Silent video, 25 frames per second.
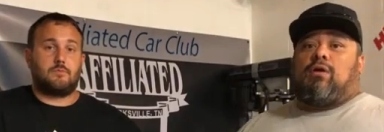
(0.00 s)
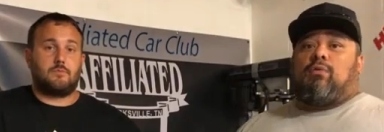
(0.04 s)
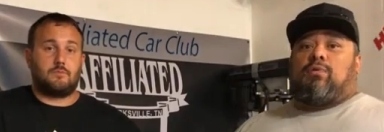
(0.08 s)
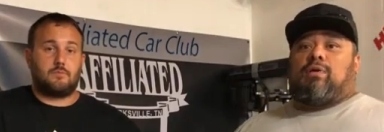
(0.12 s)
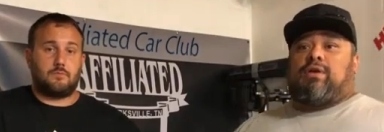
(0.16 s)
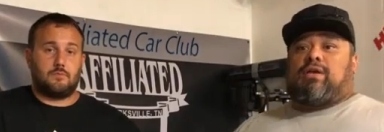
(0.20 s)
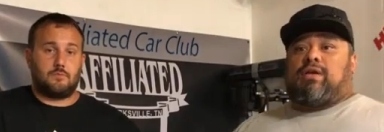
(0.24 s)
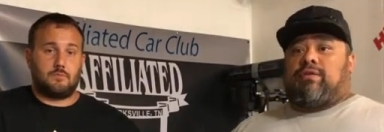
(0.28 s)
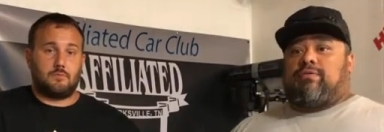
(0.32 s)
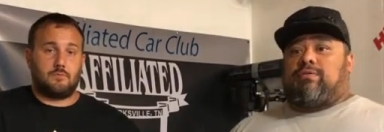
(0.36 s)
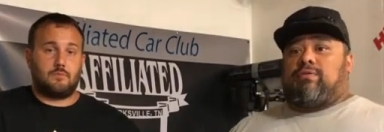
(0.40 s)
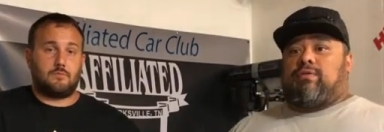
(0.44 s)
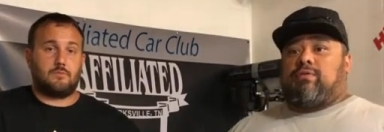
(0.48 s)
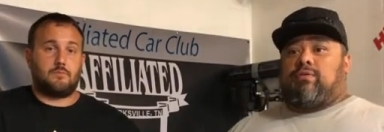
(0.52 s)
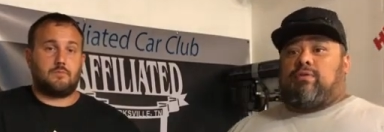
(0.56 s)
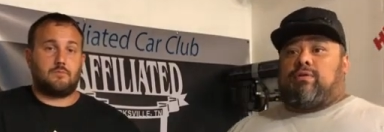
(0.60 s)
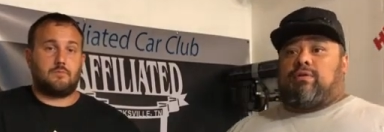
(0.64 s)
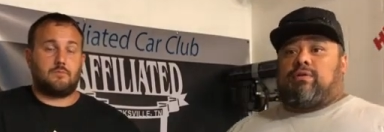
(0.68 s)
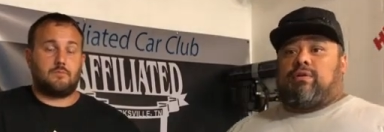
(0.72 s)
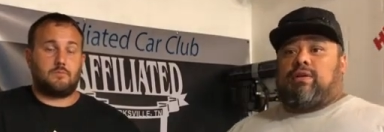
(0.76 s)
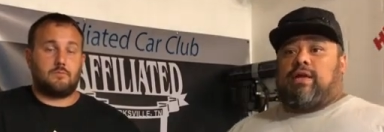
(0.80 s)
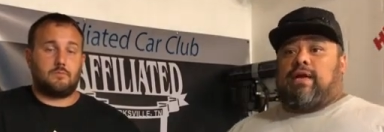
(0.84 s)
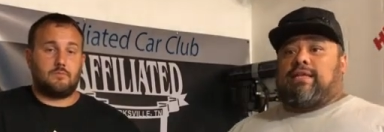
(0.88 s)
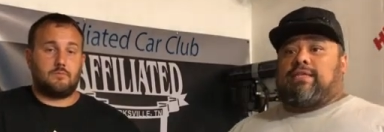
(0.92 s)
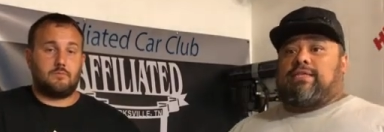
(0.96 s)
Speaker 1: we give you
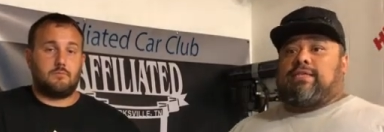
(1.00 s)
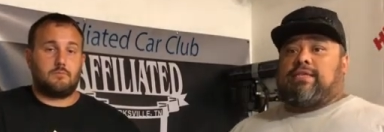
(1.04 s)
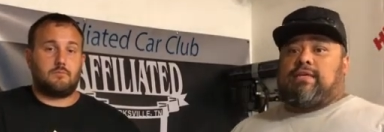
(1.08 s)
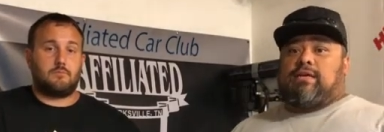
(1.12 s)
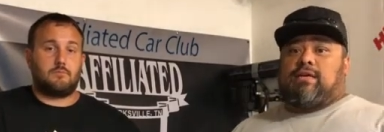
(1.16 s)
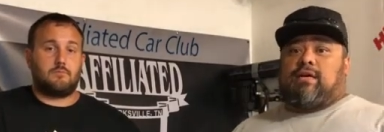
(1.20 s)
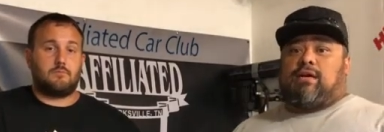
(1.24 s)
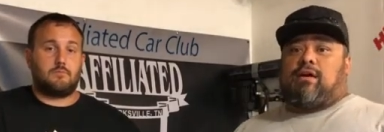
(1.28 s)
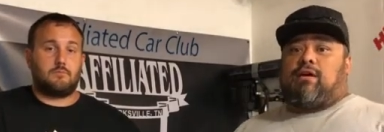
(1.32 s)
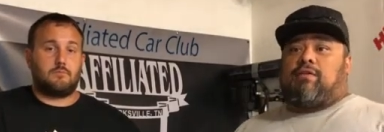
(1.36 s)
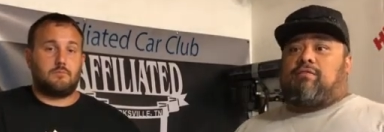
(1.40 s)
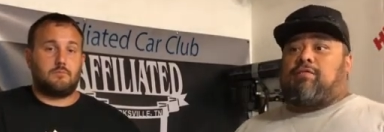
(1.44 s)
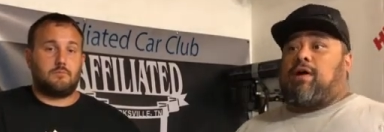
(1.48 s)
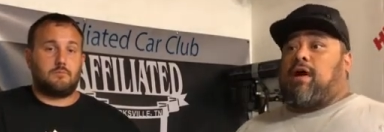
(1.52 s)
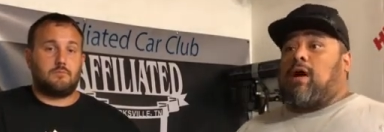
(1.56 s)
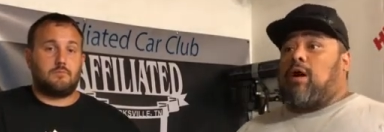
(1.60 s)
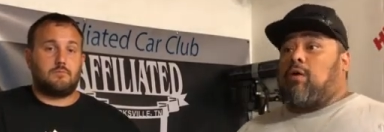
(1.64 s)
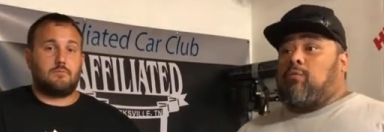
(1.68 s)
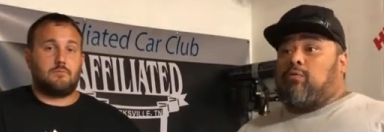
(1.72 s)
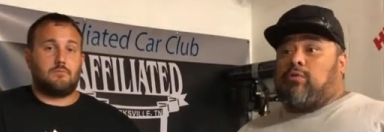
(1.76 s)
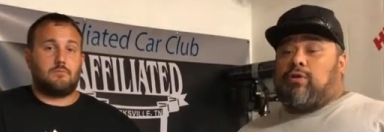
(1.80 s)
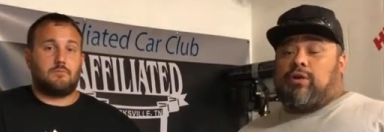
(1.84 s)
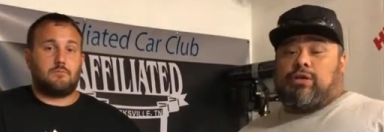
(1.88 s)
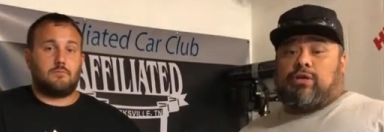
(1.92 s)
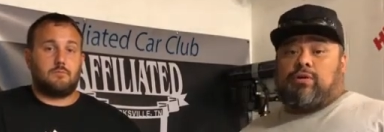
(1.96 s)
an idea of how
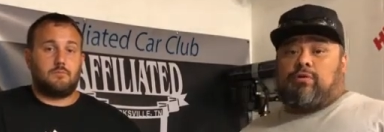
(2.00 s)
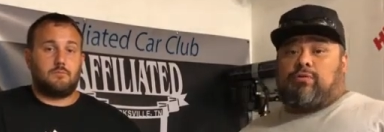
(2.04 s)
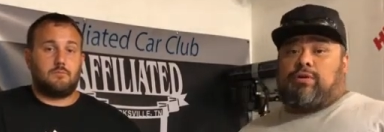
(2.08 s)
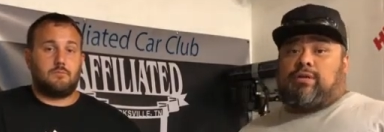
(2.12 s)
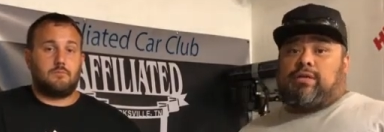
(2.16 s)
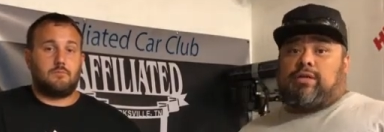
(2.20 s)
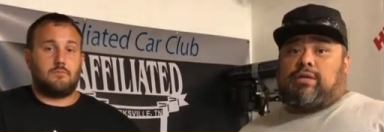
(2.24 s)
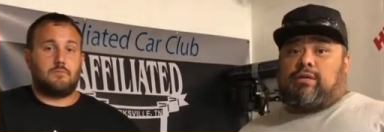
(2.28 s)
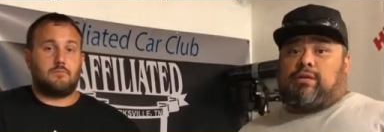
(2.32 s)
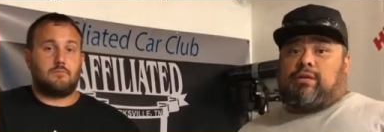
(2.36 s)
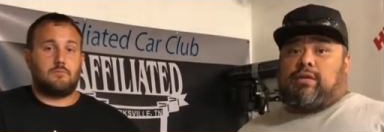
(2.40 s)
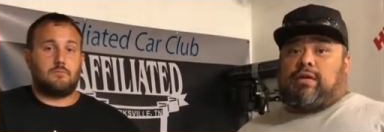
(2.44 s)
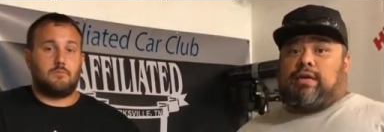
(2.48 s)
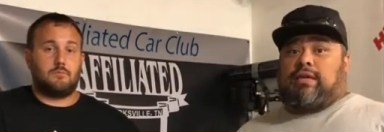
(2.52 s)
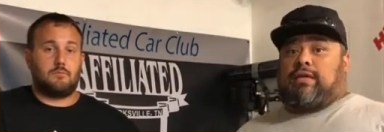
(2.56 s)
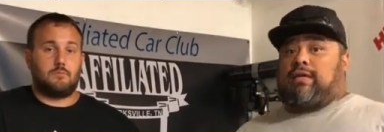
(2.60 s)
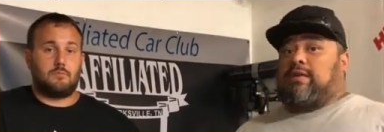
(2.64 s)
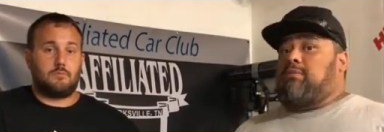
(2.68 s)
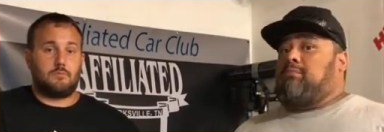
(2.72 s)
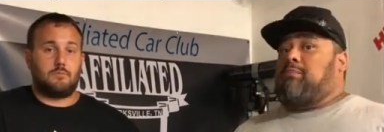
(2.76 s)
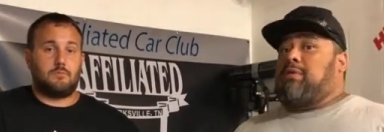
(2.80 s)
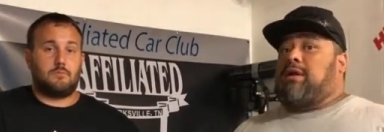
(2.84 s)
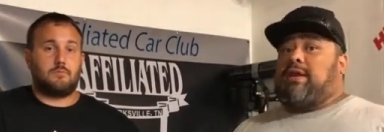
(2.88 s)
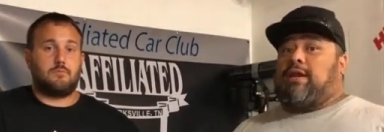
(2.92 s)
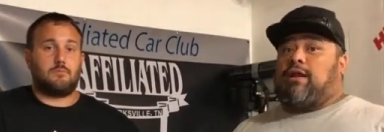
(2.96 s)
we're doing it, and
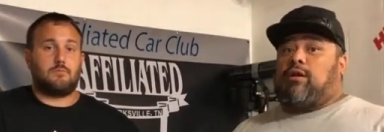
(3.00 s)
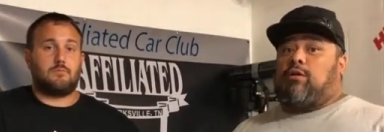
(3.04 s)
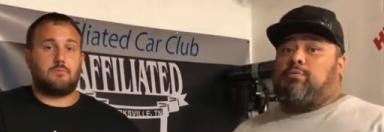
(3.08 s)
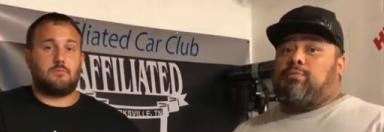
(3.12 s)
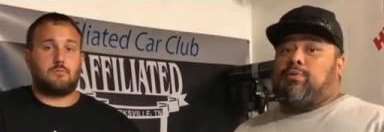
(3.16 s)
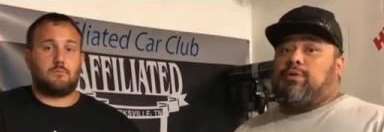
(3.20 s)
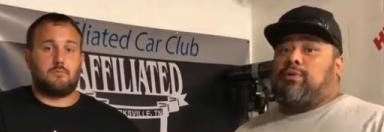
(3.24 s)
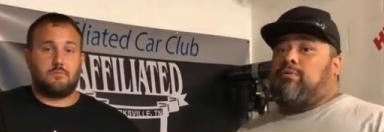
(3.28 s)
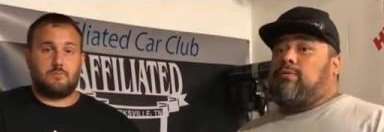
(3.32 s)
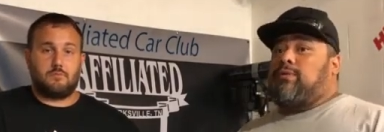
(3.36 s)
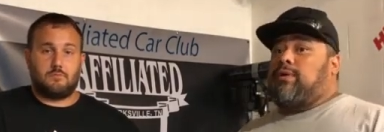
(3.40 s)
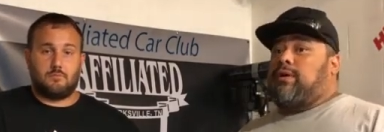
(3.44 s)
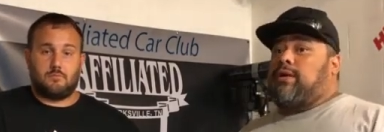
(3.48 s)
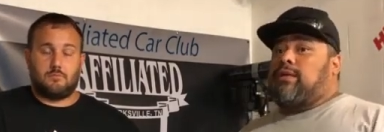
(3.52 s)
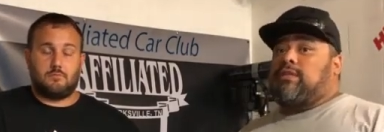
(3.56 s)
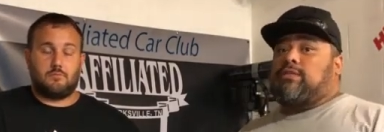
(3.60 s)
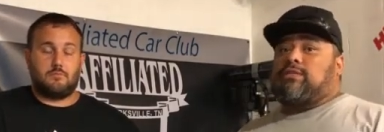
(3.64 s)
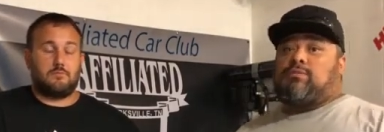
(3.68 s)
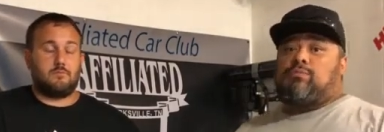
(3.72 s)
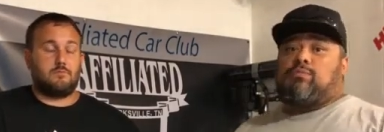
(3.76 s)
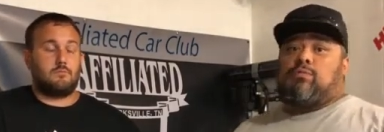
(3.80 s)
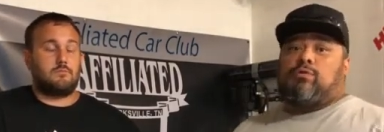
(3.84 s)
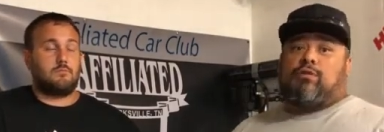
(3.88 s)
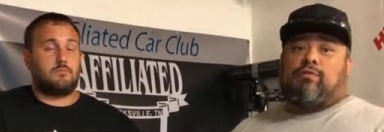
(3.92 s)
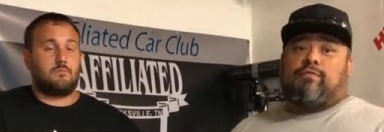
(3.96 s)
it may help you and get
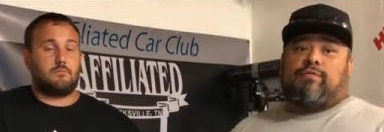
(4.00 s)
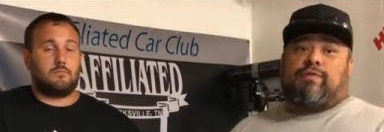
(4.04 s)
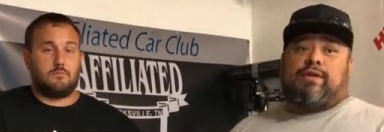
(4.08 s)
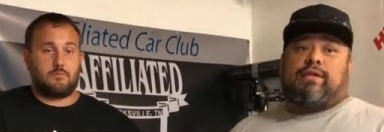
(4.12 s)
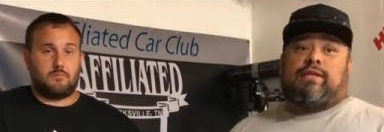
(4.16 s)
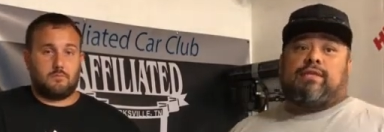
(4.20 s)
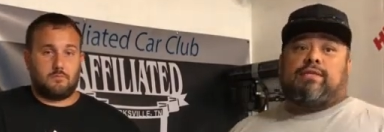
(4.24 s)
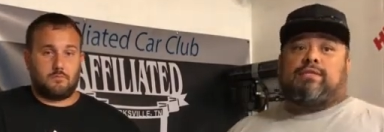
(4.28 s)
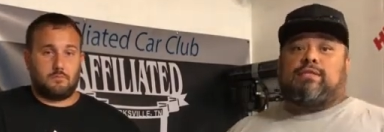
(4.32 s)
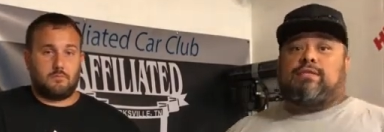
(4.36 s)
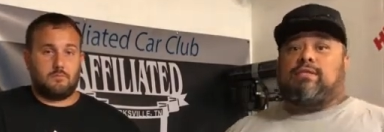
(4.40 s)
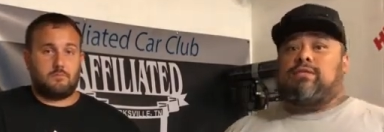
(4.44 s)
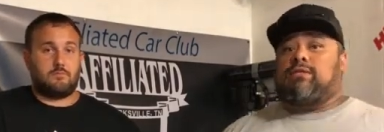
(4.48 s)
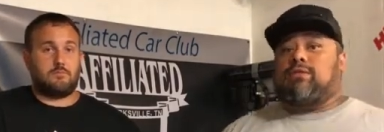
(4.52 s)
you motivated to